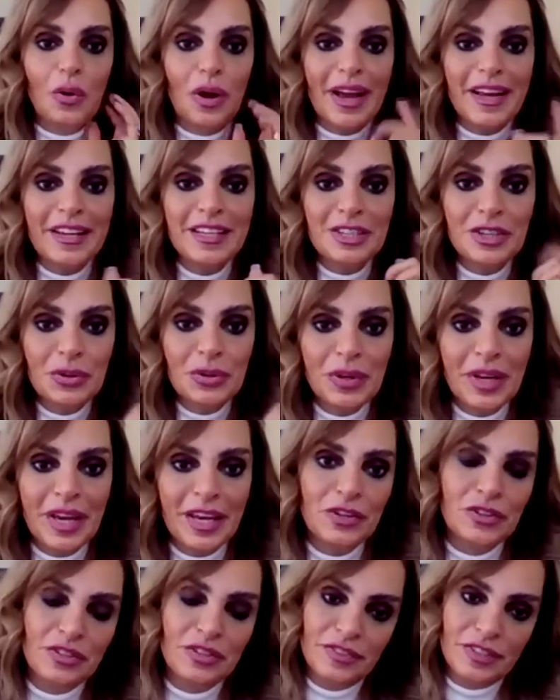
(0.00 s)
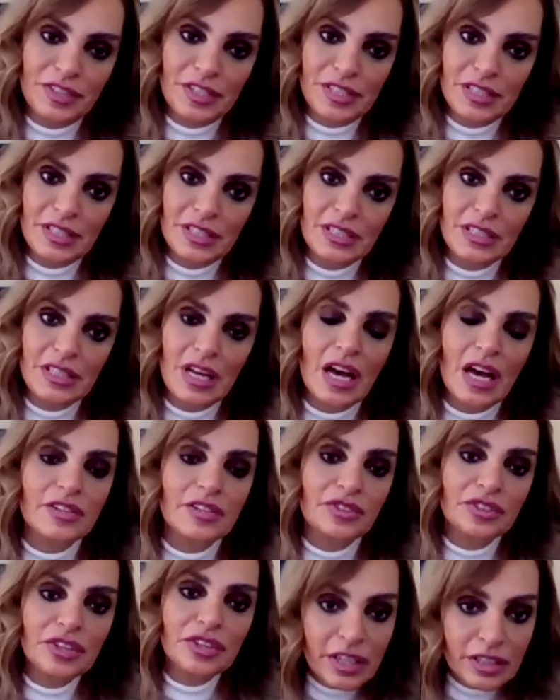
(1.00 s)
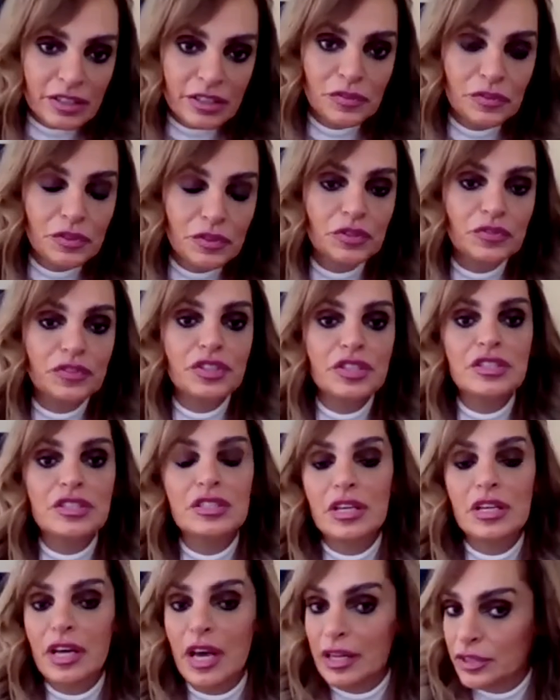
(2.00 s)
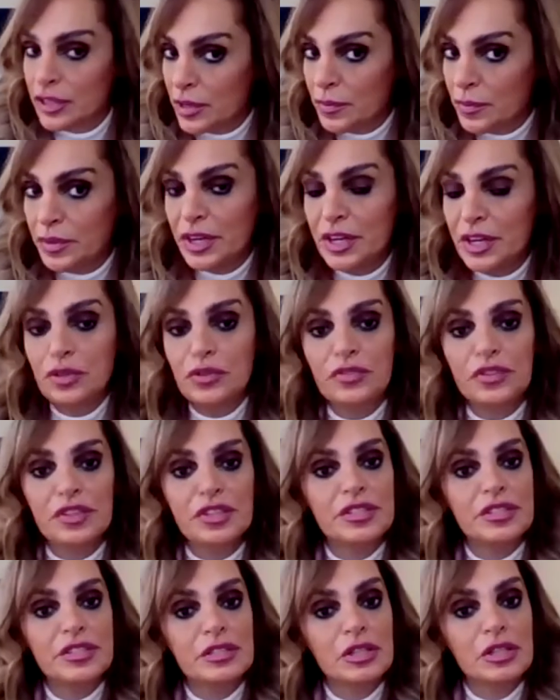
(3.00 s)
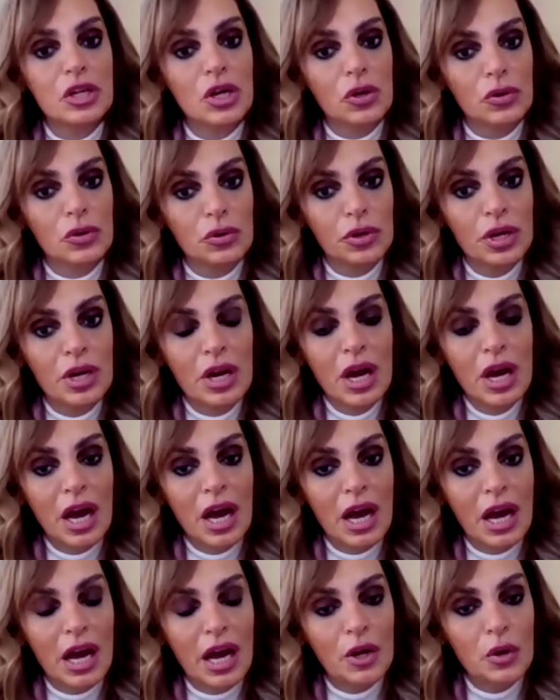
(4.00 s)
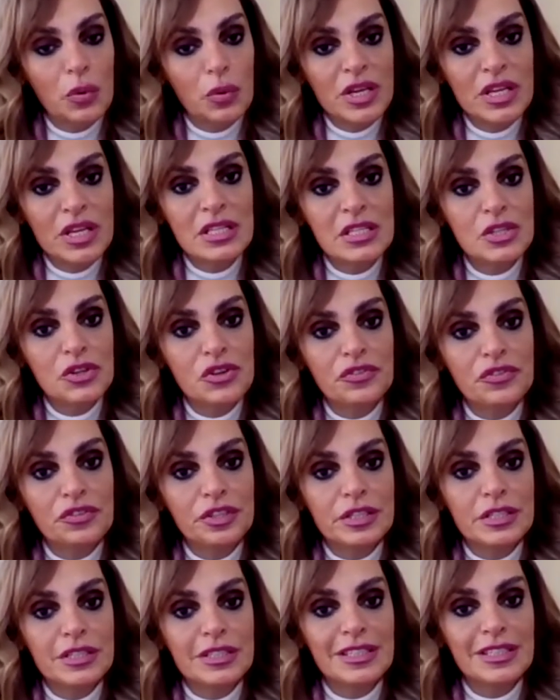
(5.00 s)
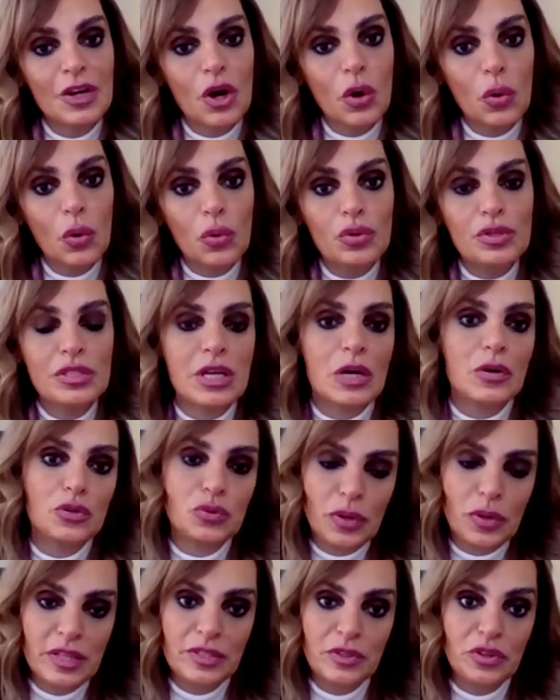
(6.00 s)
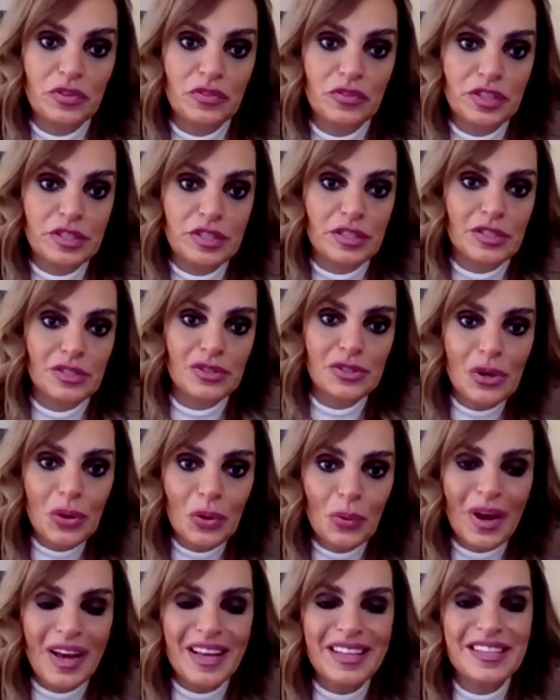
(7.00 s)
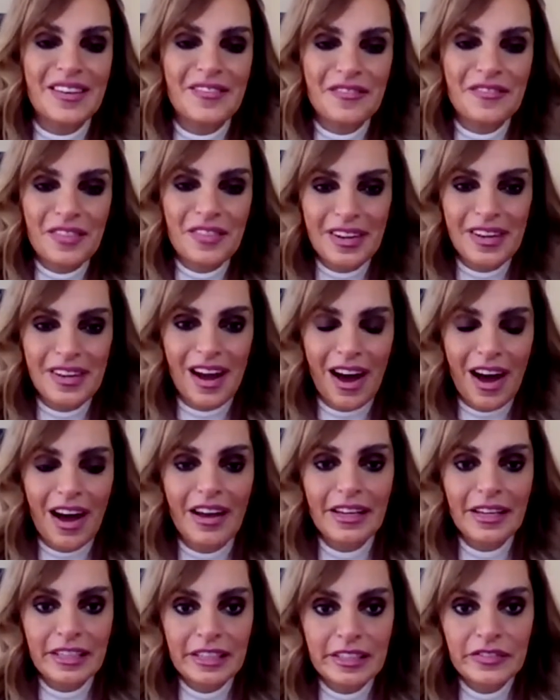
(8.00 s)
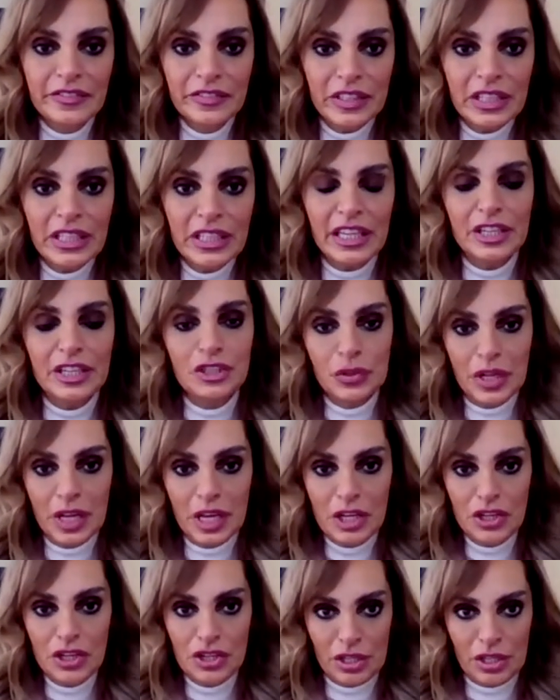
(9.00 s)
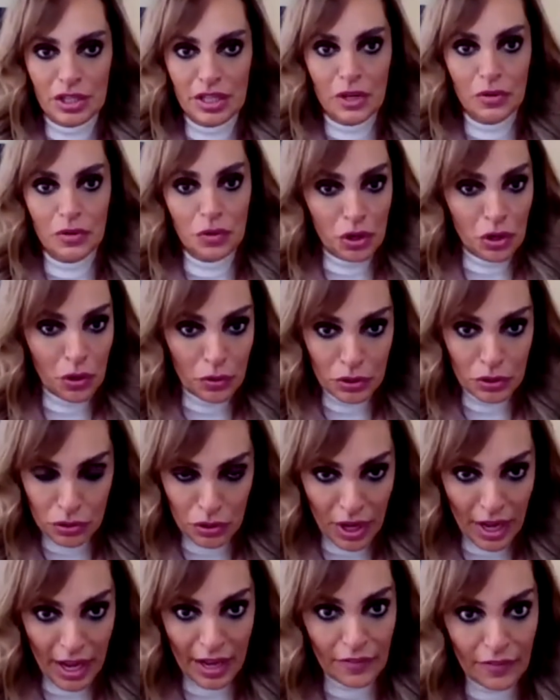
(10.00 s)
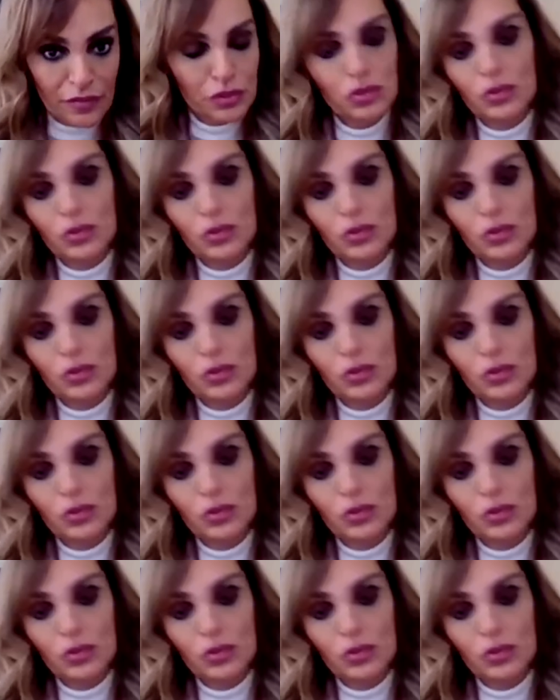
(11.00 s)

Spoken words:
In UK universities, either Cardiff University, Edinburgh University, or Queen's University, or South Wales University. So it's a very high level education that you're going to have.